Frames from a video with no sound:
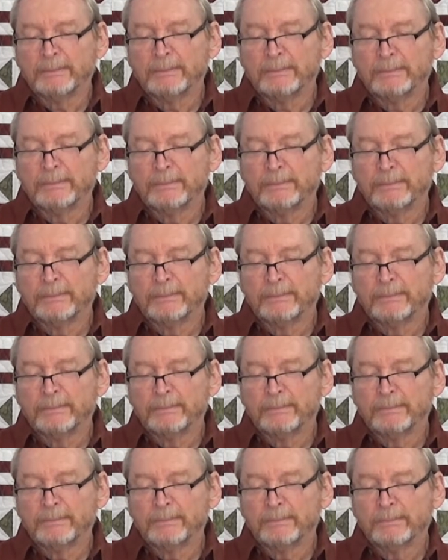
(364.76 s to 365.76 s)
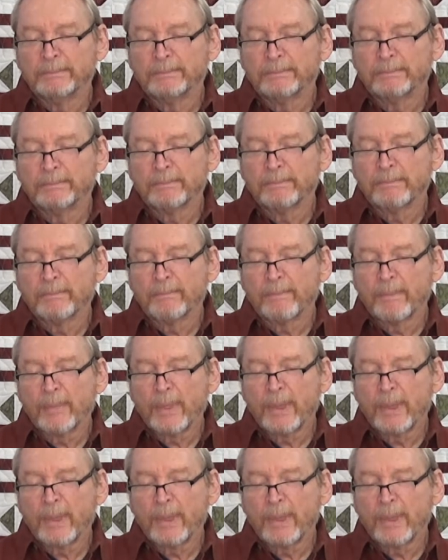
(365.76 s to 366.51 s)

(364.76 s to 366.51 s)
(silence)